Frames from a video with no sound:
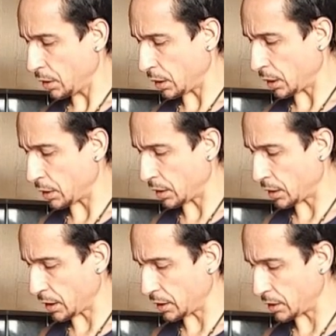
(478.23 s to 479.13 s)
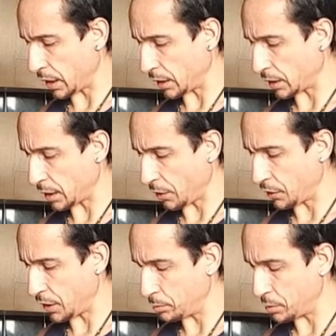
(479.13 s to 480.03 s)
It contains like
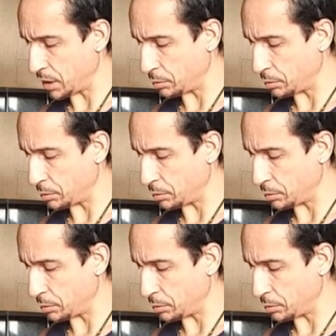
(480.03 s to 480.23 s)
thiamine,